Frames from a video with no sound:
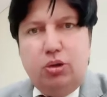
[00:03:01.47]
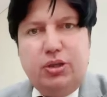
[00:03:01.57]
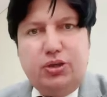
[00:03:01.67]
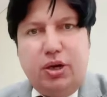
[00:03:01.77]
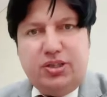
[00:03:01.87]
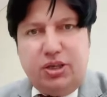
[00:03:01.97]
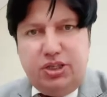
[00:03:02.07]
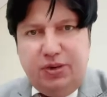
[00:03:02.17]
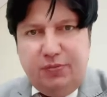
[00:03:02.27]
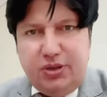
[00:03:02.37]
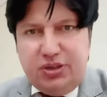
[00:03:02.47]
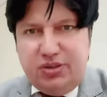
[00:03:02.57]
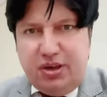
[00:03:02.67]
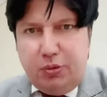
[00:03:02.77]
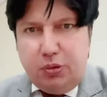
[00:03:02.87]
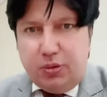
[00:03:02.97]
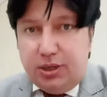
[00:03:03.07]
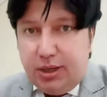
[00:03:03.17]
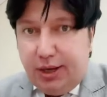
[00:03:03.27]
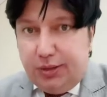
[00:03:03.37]
task achievement scenario.
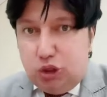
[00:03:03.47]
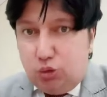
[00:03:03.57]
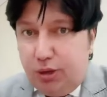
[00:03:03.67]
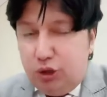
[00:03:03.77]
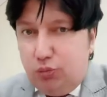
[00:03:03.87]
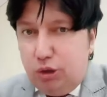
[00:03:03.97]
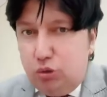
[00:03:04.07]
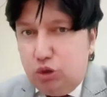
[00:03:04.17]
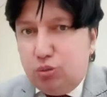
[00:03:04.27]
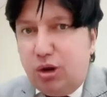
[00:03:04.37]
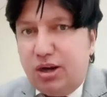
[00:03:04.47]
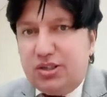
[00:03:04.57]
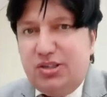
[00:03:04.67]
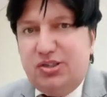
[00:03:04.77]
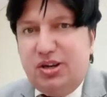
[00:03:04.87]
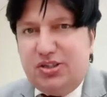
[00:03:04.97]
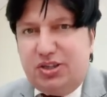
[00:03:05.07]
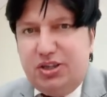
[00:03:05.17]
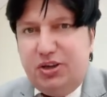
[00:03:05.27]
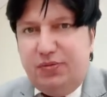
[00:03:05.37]
In this way, you will lose marks in task
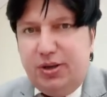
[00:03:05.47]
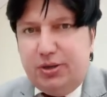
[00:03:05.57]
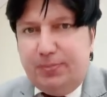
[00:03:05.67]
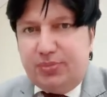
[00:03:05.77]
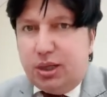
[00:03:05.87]
achievement.